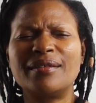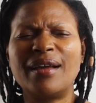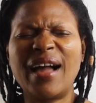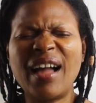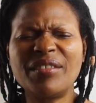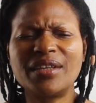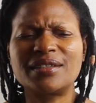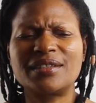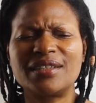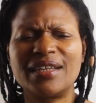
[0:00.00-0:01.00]
have
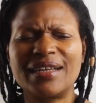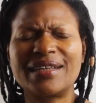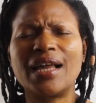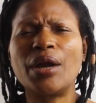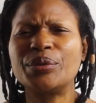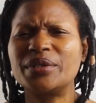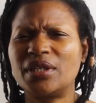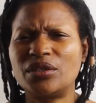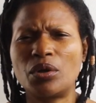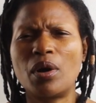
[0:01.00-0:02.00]
it in
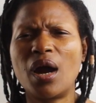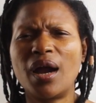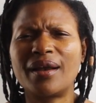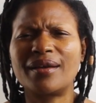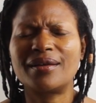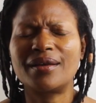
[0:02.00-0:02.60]
clarity in your heart